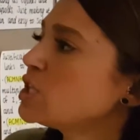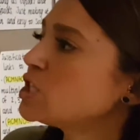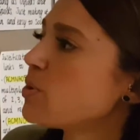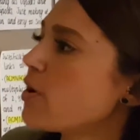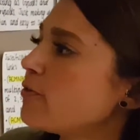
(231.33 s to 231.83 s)

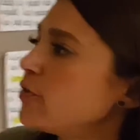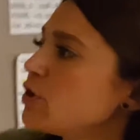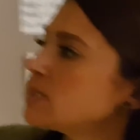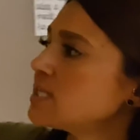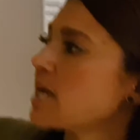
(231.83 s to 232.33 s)
So our
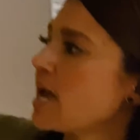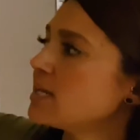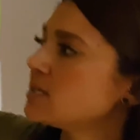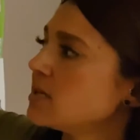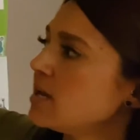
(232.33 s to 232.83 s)
first
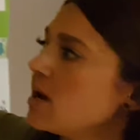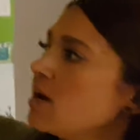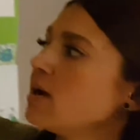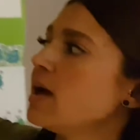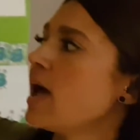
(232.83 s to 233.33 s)
answer here,
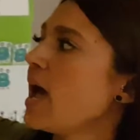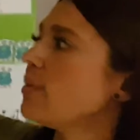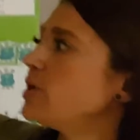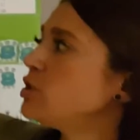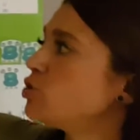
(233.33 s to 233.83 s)
how
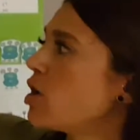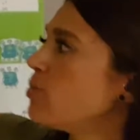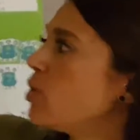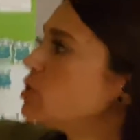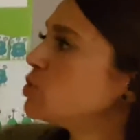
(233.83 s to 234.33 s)
many
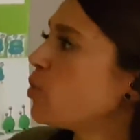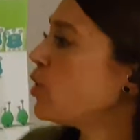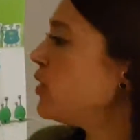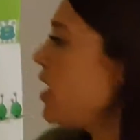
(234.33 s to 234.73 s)
tripods were